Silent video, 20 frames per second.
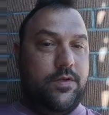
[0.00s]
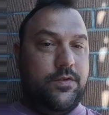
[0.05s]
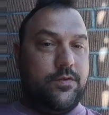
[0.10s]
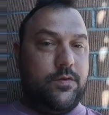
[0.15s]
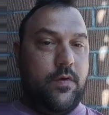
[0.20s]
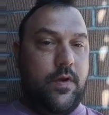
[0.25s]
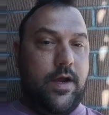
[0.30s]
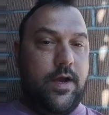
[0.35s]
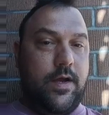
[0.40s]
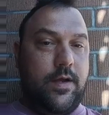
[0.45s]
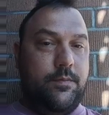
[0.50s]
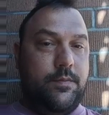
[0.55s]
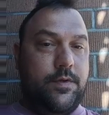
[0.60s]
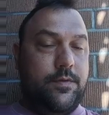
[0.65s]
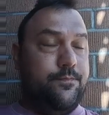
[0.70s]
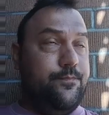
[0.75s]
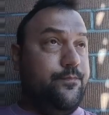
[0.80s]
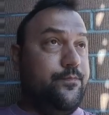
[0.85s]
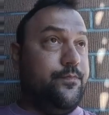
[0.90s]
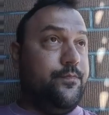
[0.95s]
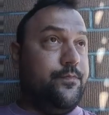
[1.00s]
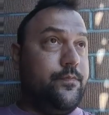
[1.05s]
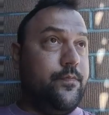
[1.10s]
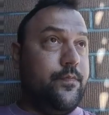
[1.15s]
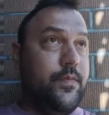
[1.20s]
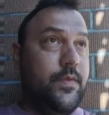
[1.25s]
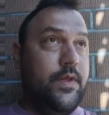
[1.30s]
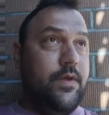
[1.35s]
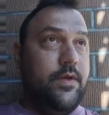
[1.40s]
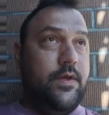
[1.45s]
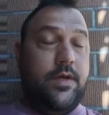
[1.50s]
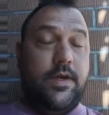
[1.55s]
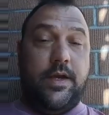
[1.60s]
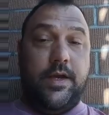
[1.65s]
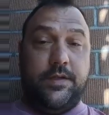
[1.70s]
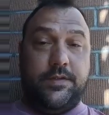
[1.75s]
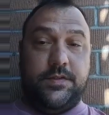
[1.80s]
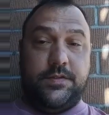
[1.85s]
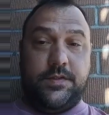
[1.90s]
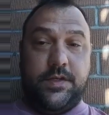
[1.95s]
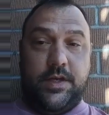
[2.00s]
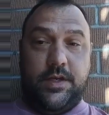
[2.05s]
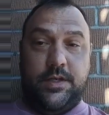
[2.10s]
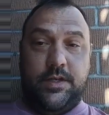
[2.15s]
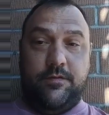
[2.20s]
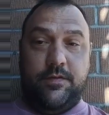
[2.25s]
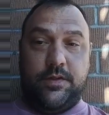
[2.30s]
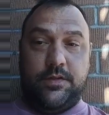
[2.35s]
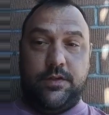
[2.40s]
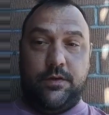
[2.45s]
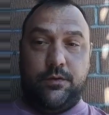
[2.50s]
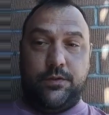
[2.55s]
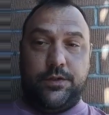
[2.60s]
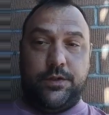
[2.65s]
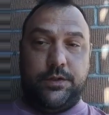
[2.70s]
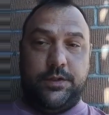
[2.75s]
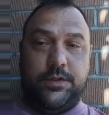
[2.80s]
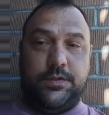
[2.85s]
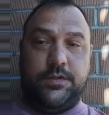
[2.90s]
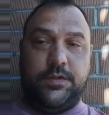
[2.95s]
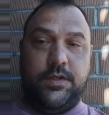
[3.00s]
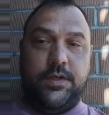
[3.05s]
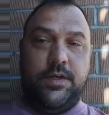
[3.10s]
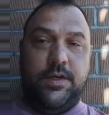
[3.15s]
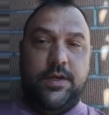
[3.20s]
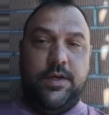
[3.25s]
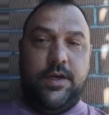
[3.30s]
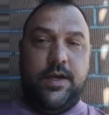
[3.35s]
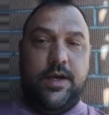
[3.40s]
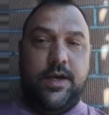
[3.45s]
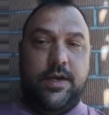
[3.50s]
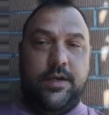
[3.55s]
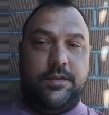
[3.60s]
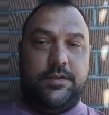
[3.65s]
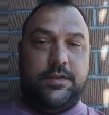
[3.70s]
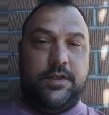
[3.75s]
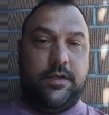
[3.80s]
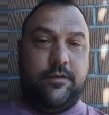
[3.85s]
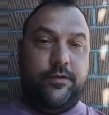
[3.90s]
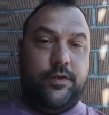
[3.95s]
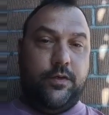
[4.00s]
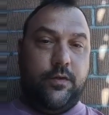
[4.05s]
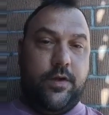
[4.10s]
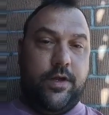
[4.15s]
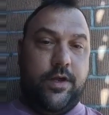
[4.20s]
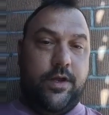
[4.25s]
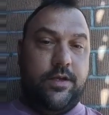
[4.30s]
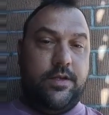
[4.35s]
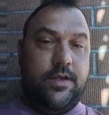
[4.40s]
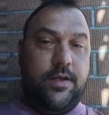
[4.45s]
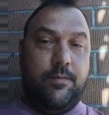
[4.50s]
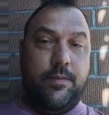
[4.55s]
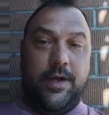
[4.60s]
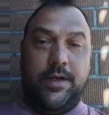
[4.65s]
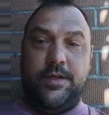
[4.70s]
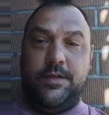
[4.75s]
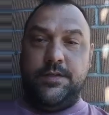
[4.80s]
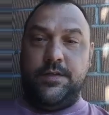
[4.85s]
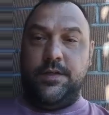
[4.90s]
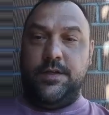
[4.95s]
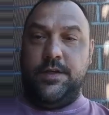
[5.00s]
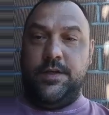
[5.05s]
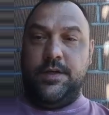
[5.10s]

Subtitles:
described as a scientific socialist, as Salvador Allende might,